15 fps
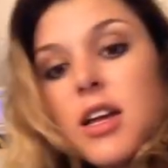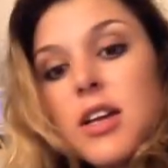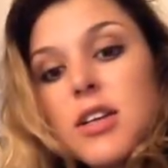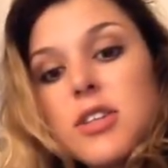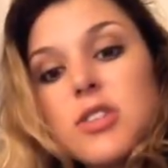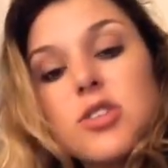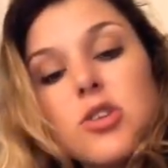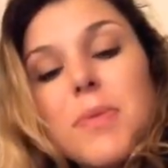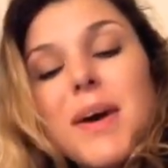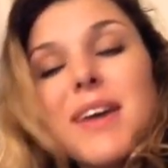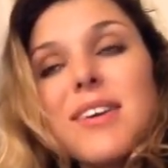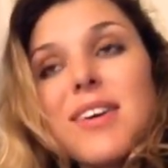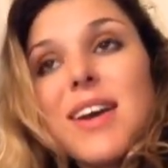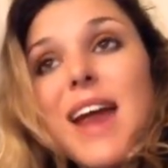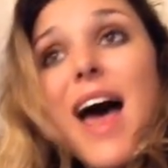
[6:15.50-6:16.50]
So by
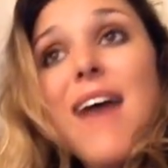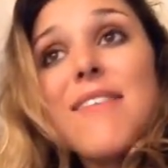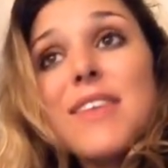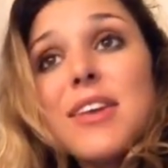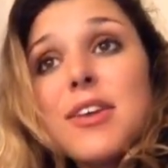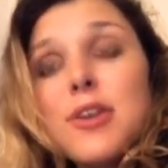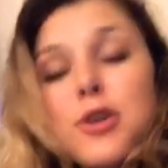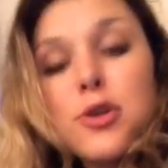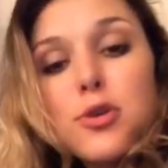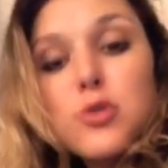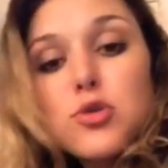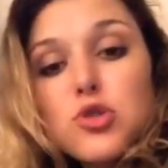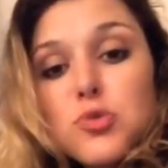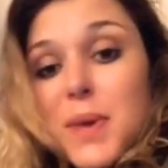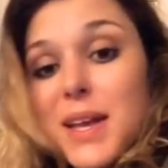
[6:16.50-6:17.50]
not having you
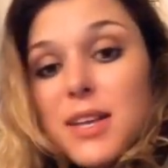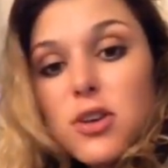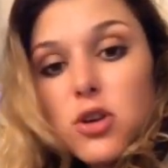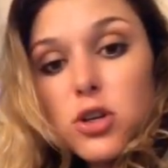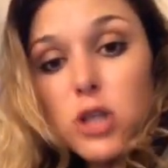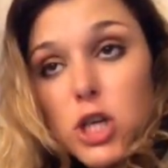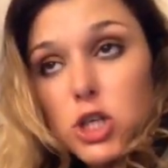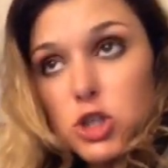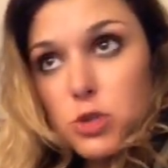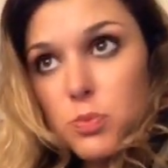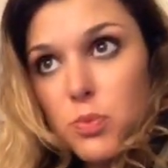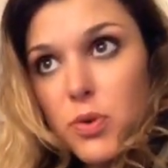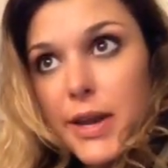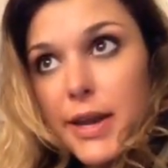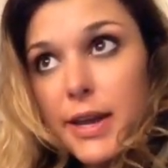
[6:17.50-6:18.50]
spend your lunch
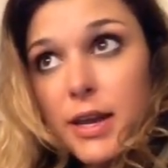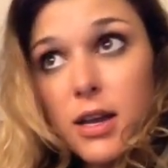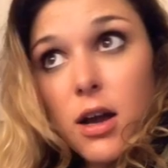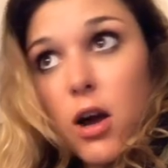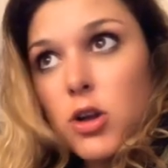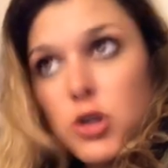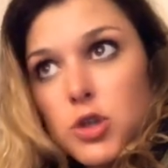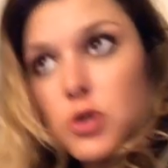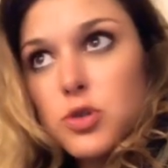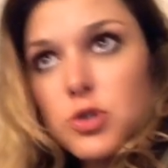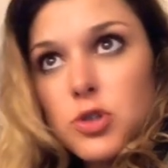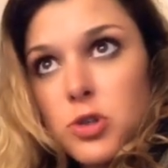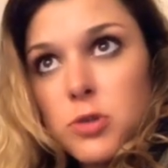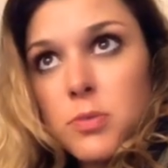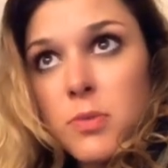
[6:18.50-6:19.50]
break on
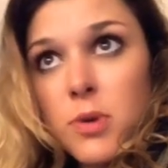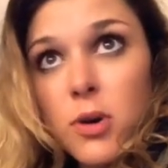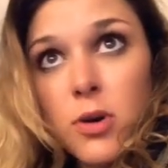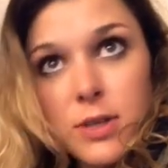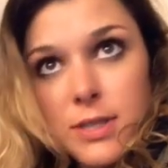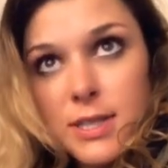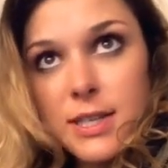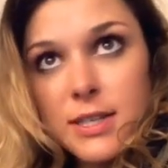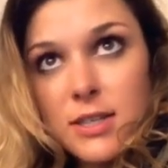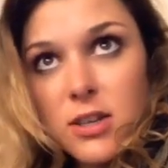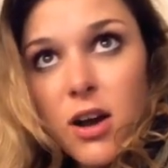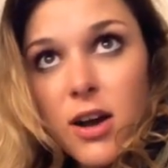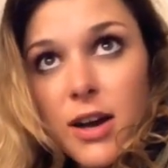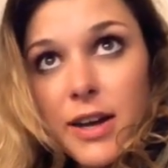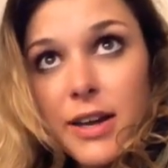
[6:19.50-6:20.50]
YouTube or
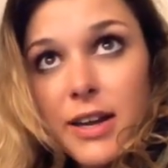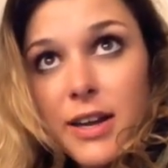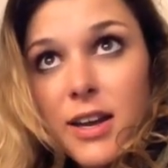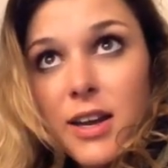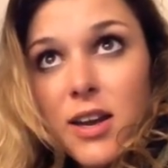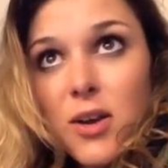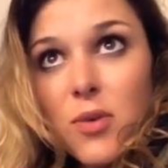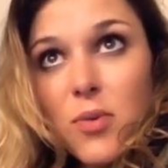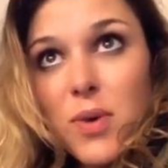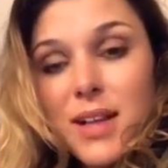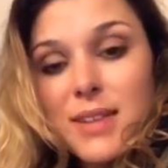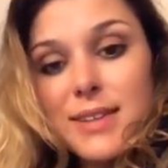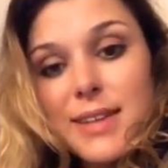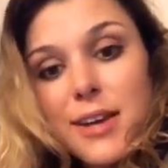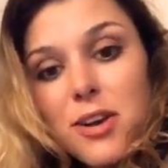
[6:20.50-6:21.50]
TikTok, well,
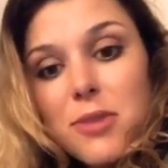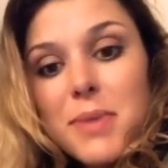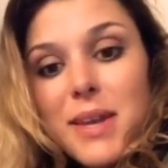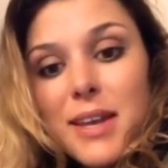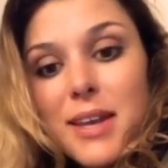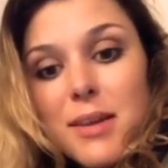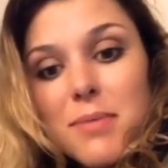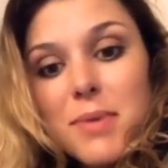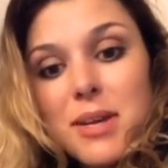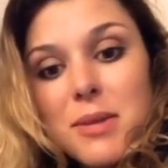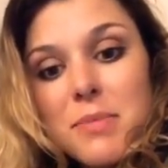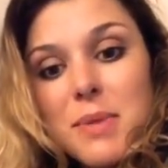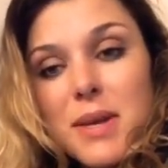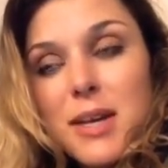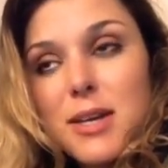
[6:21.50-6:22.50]
they are making money,
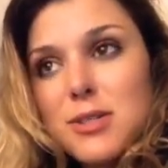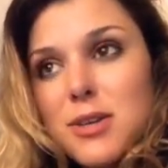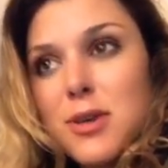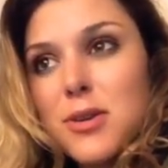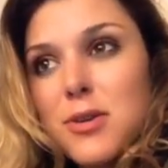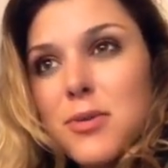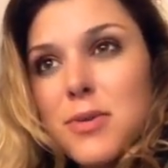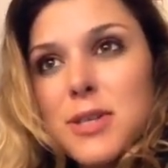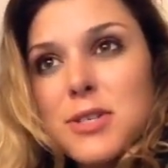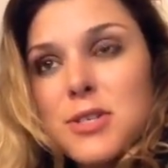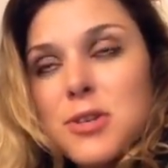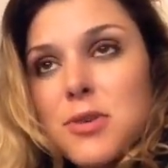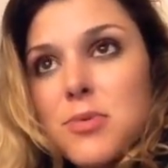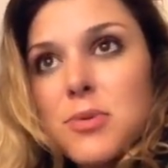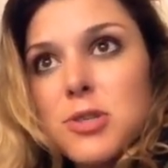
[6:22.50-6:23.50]
because otherwise
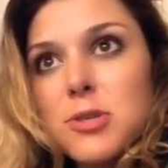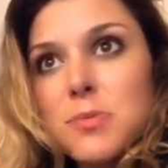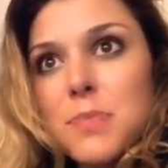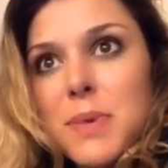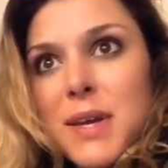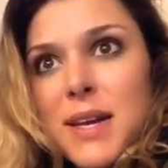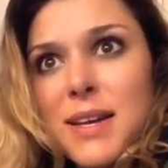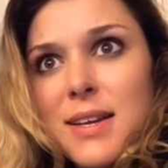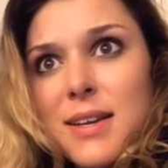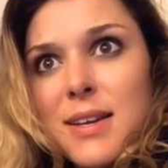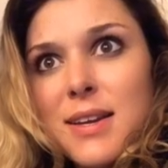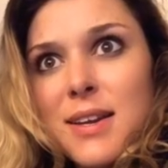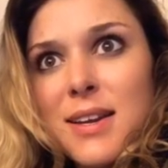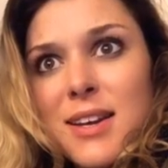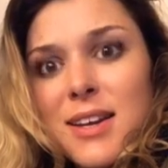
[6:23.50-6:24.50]
you would spend
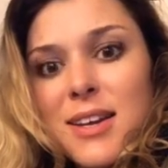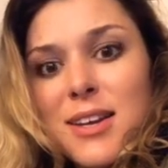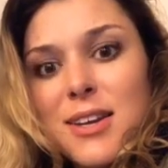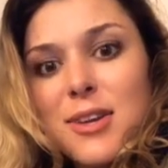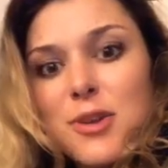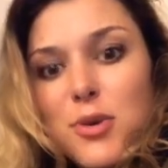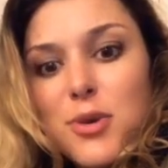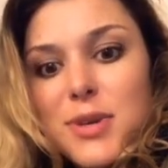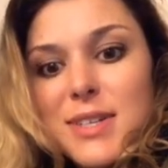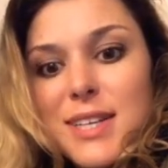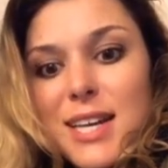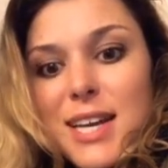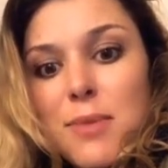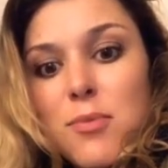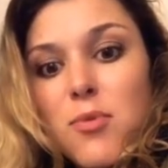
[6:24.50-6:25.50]
your
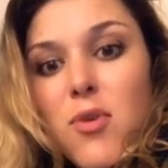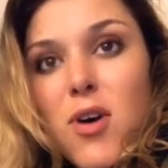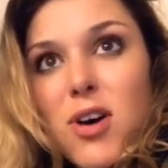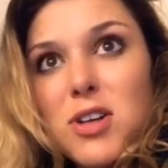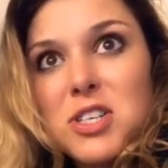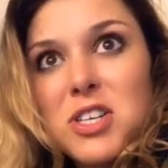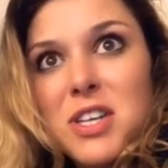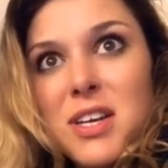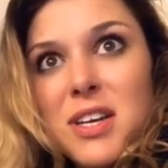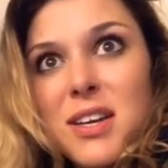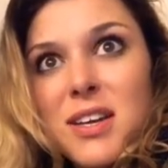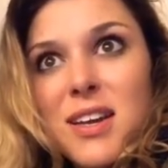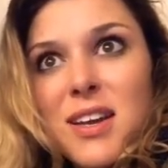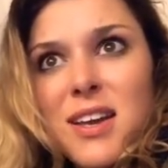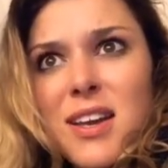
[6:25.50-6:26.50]
time
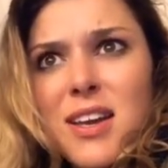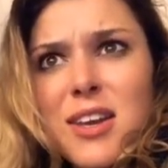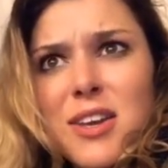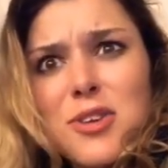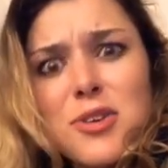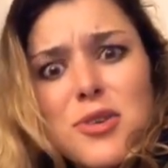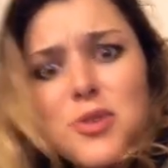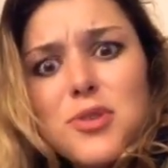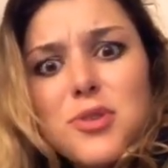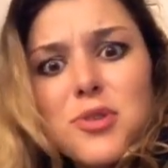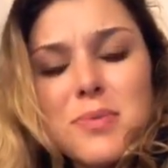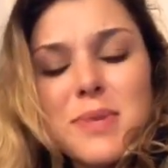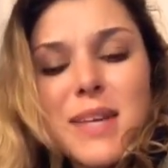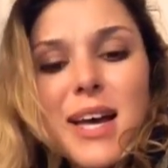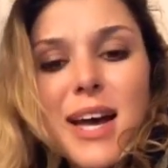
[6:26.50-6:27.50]
watching
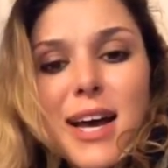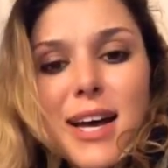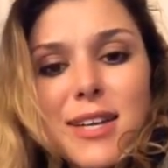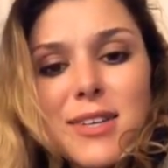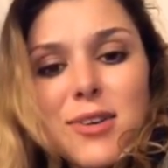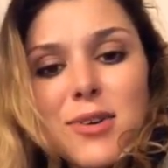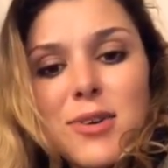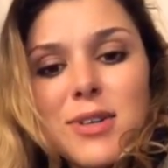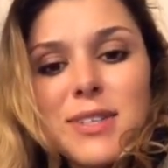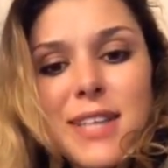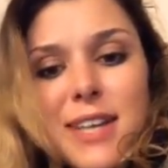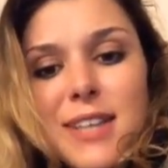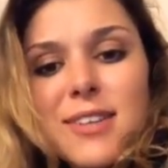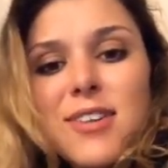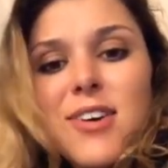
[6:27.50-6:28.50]
YouTube's ad or
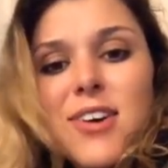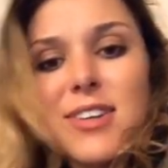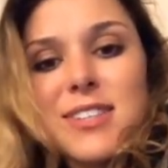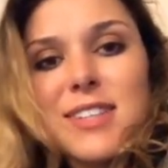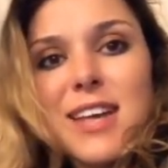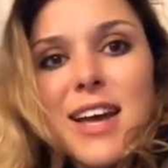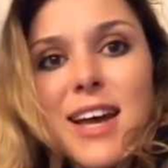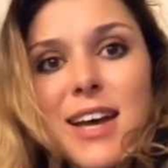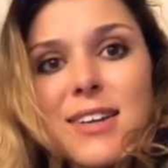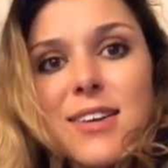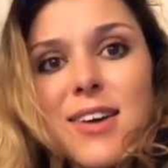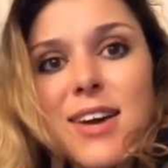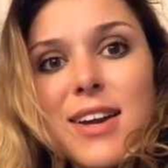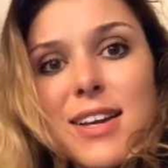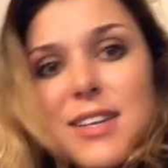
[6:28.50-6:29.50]
TikTok's ad,
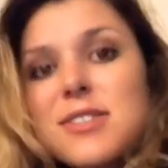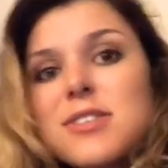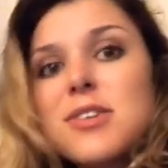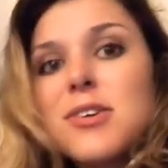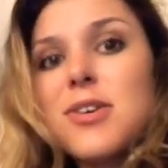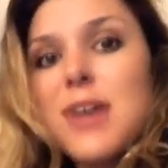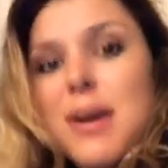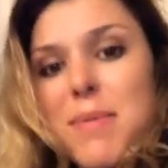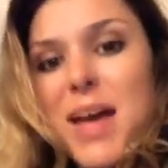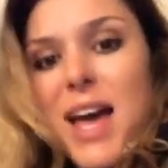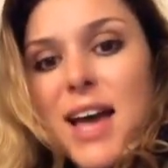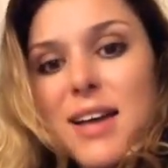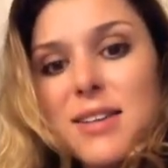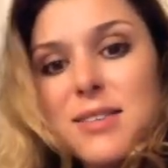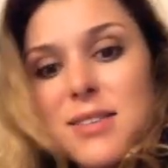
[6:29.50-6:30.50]
not Instagram
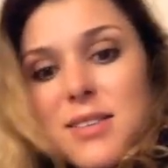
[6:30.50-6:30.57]
ads.